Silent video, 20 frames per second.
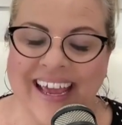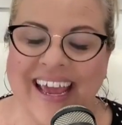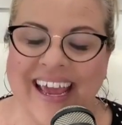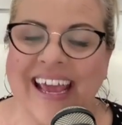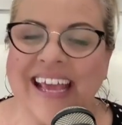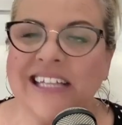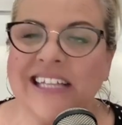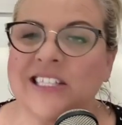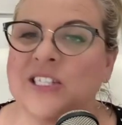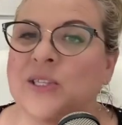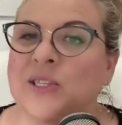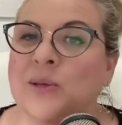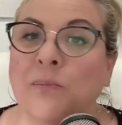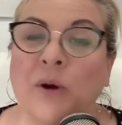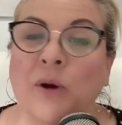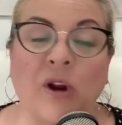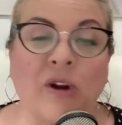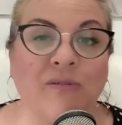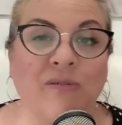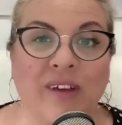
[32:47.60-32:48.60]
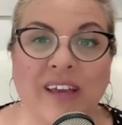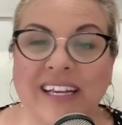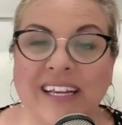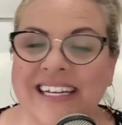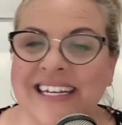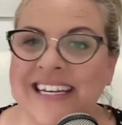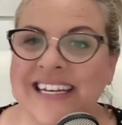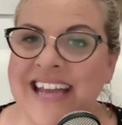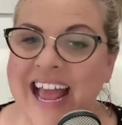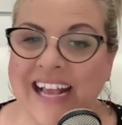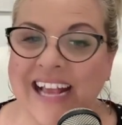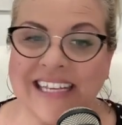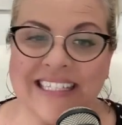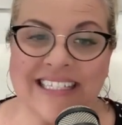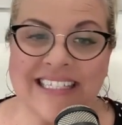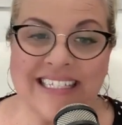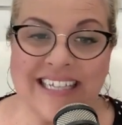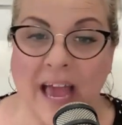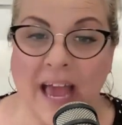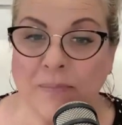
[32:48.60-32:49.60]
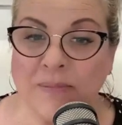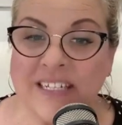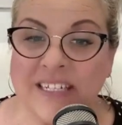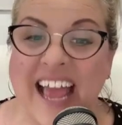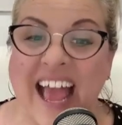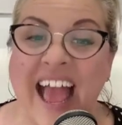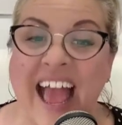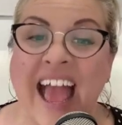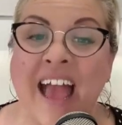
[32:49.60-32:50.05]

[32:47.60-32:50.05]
it's the perfect next step to